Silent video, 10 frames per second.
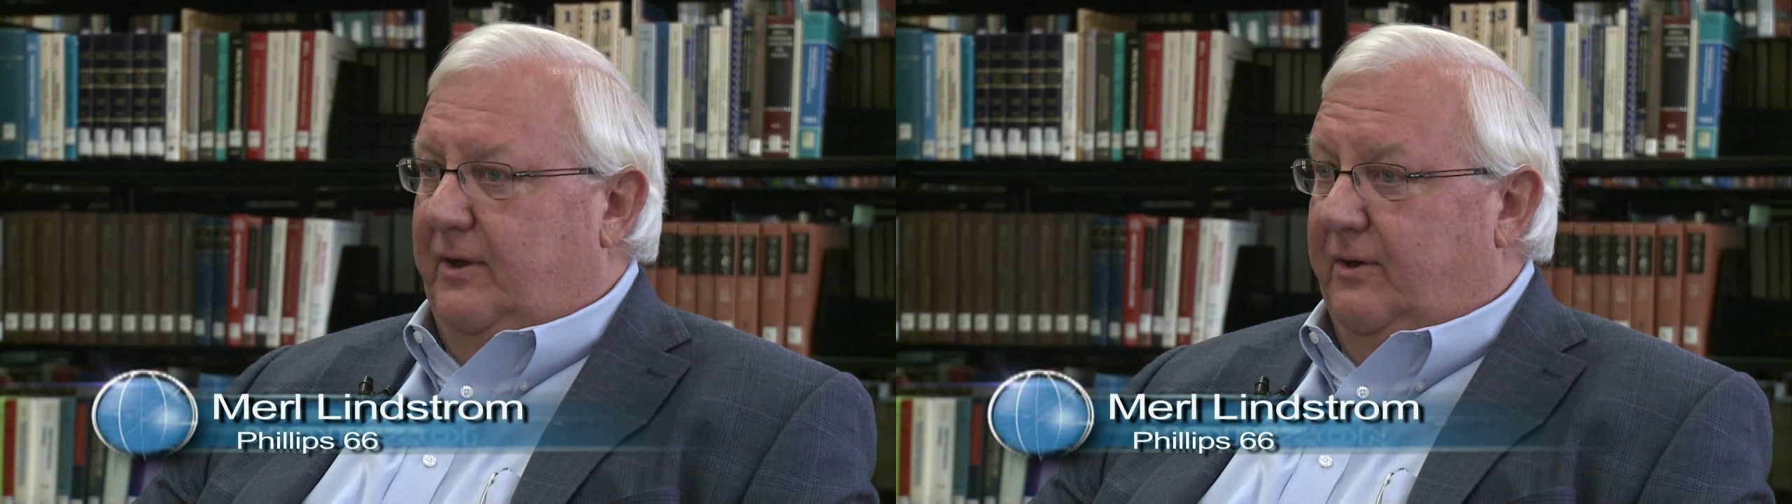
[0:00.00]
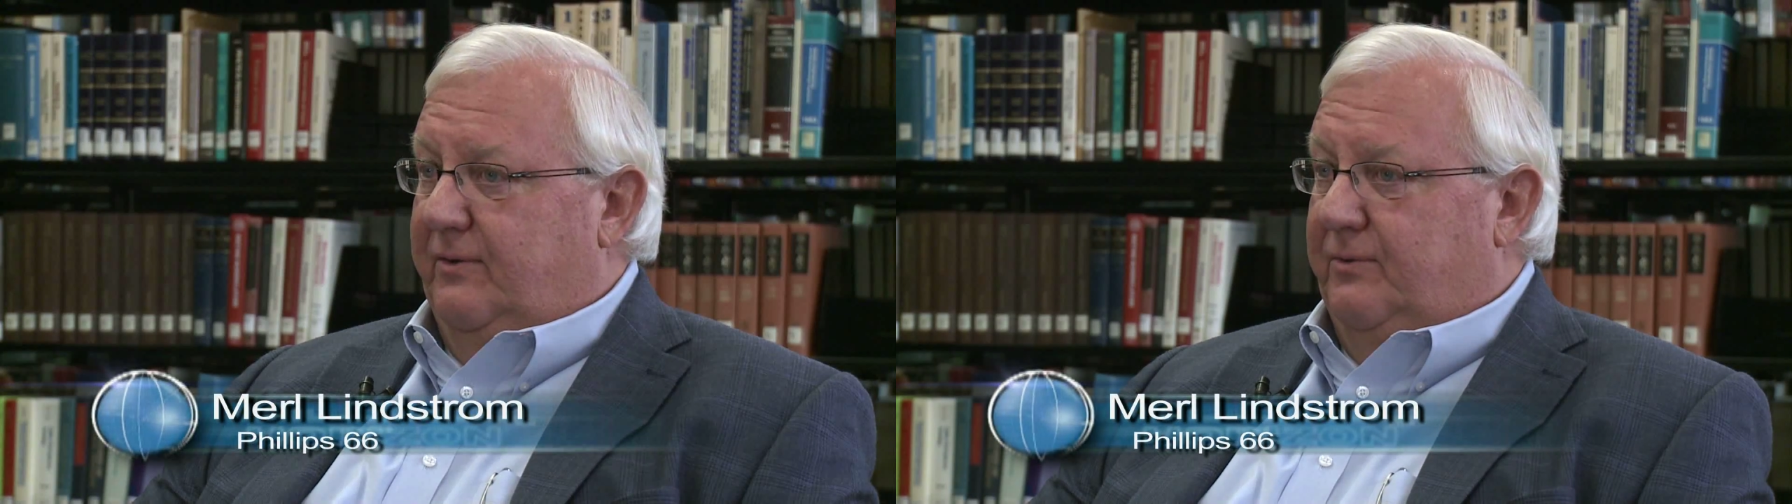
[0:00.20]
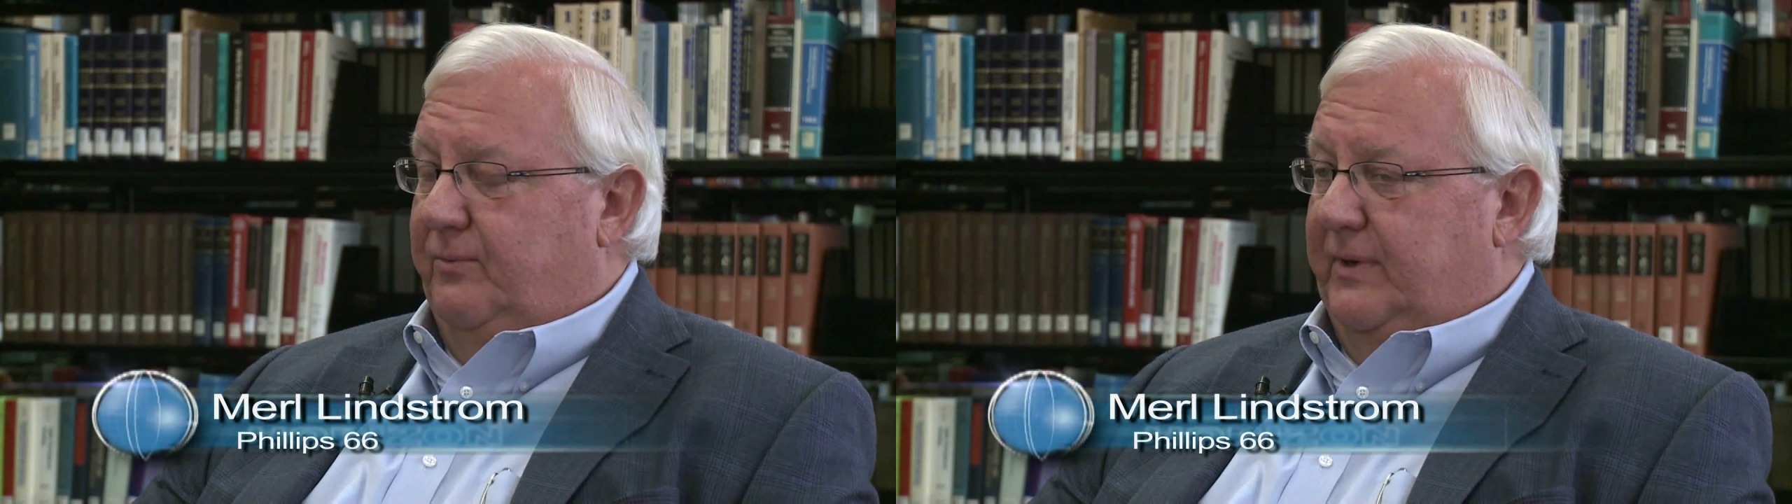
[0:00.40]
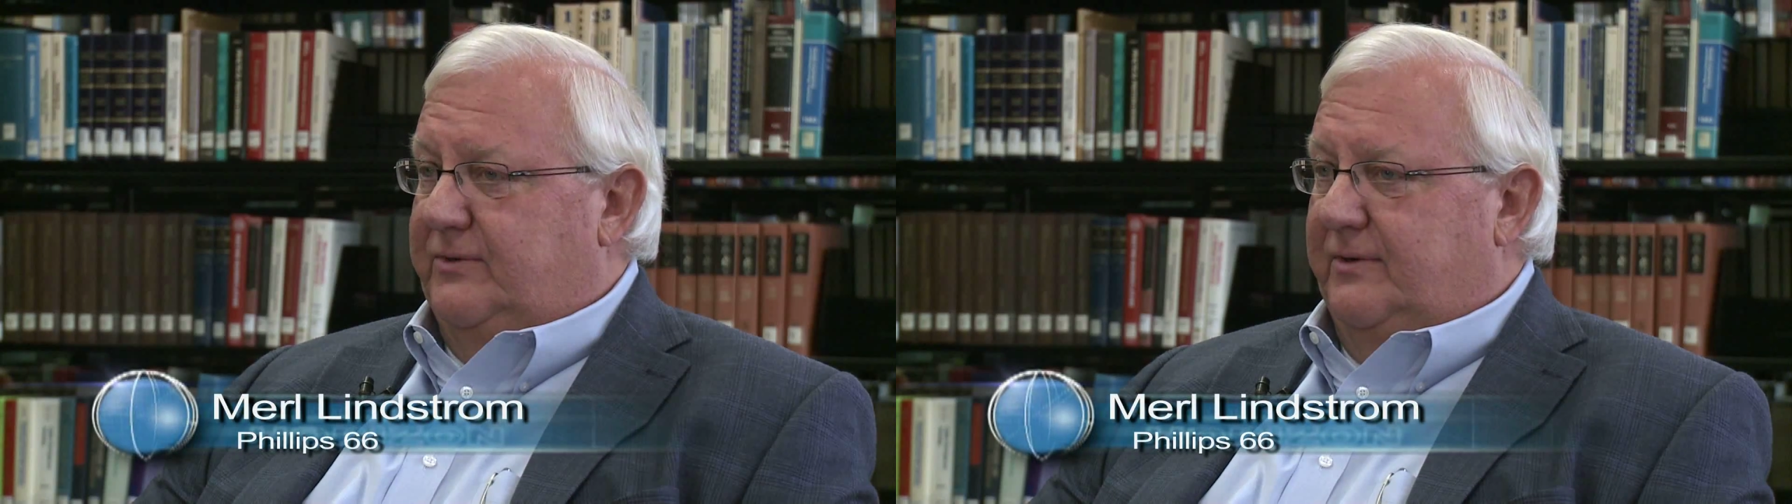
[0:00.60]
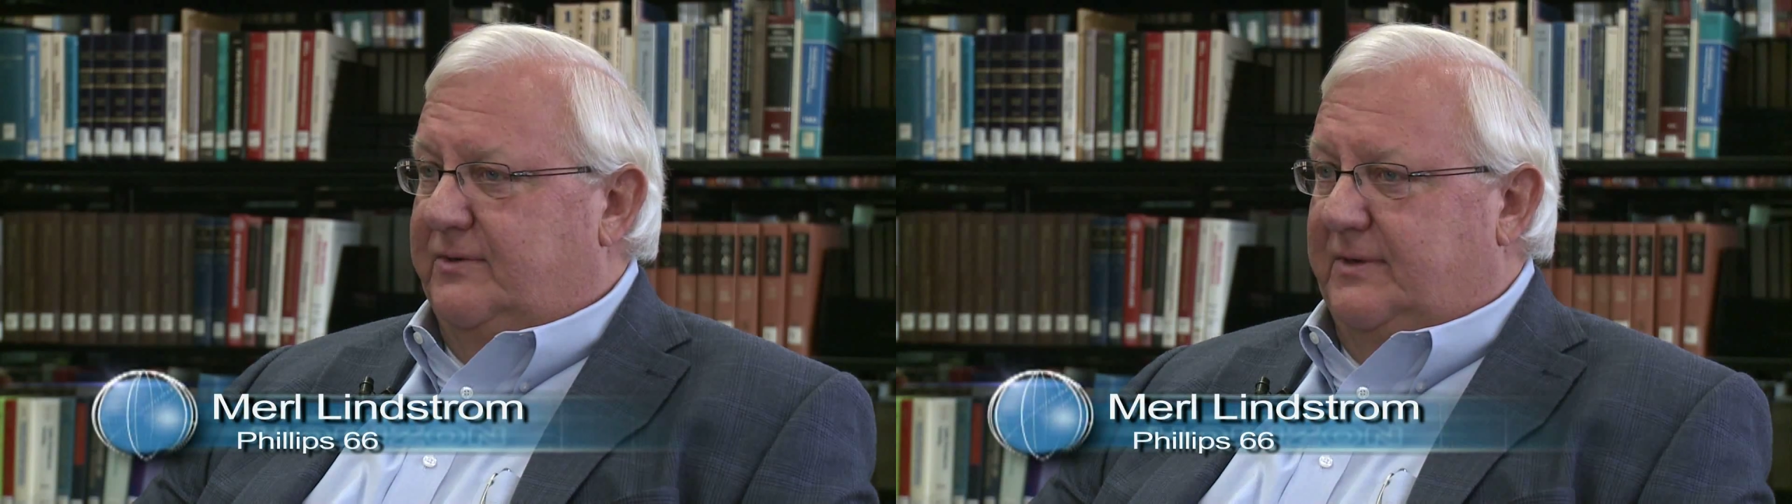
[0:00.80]
here at the
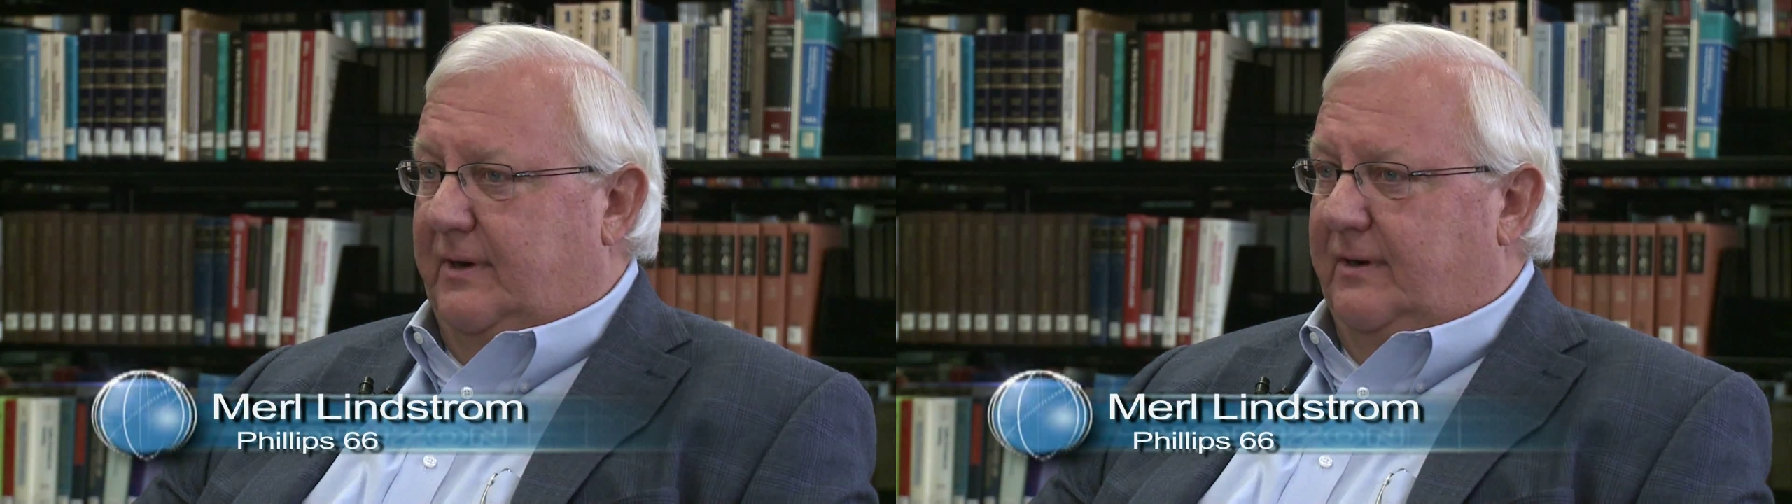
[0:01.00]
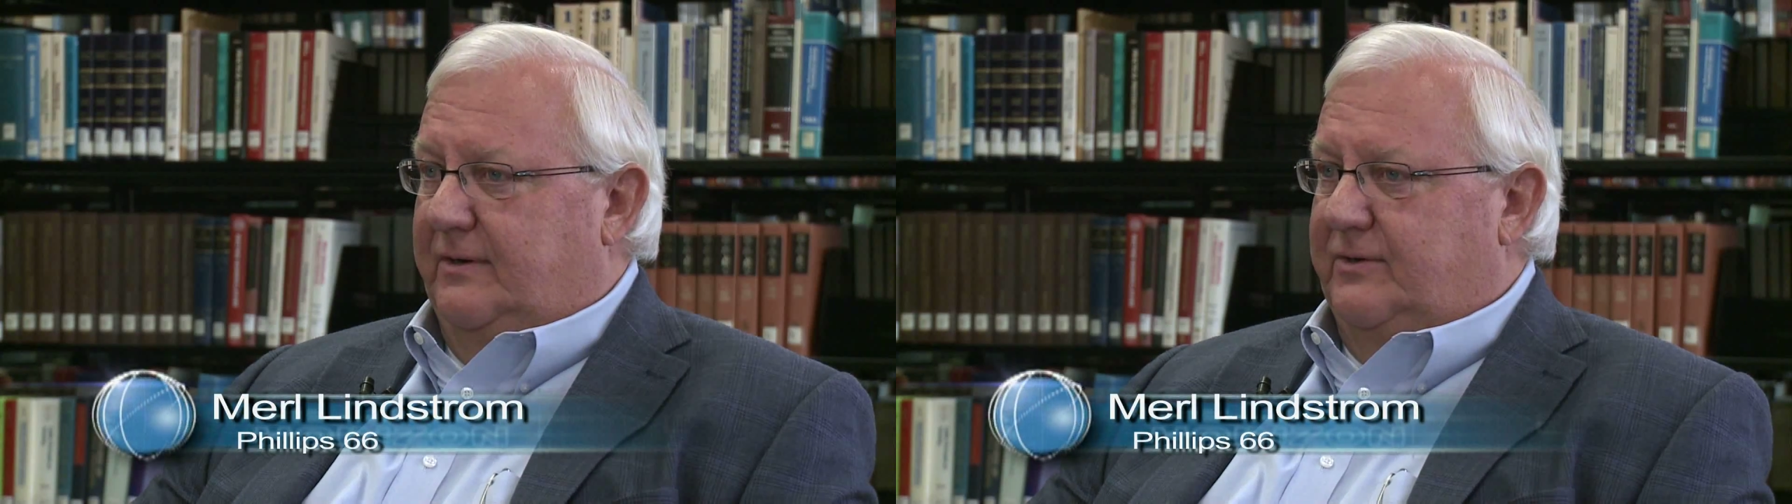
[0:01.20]
Research Center